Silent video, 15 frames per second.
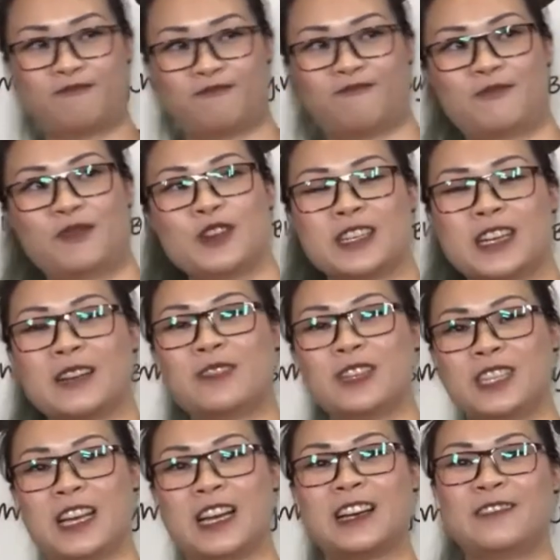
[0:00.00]
push come to
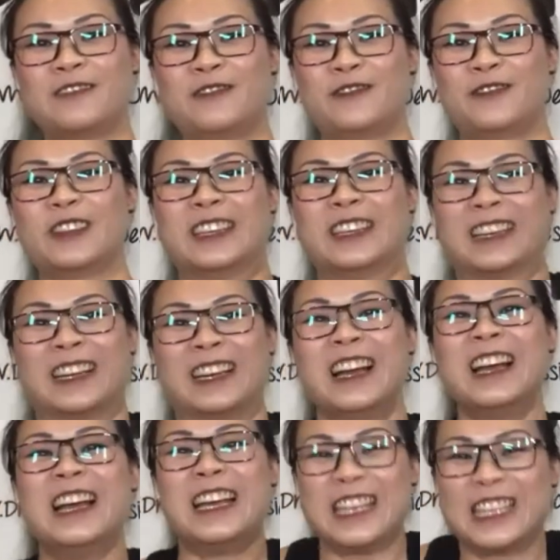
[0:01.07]
shove,
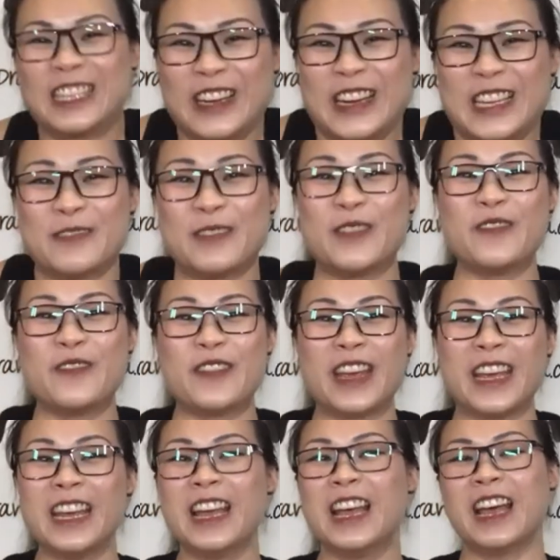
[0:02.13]
history has been made,
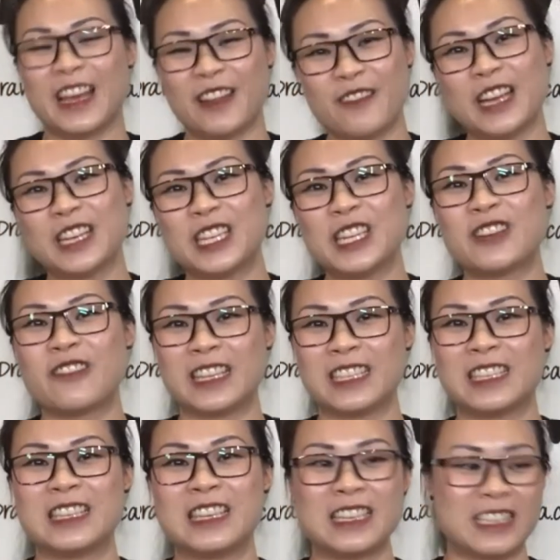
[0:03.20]
and we actually
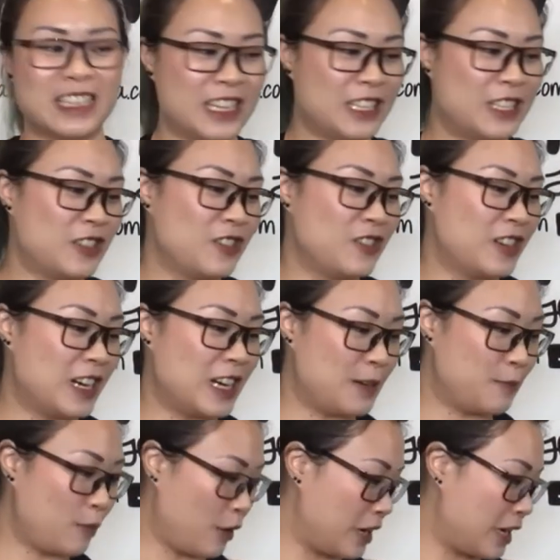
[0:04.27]
created these into
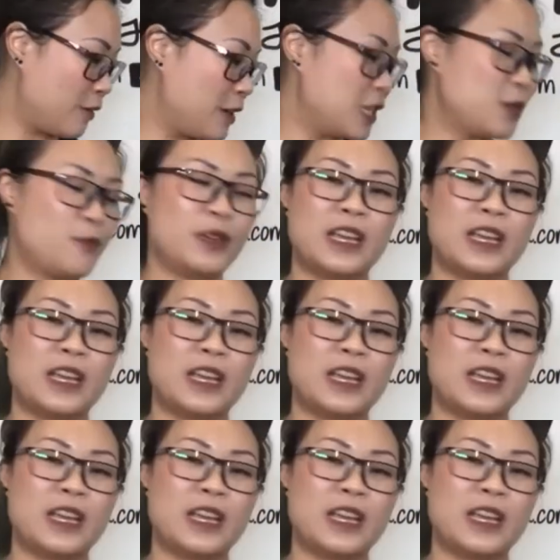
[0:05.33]
a product which we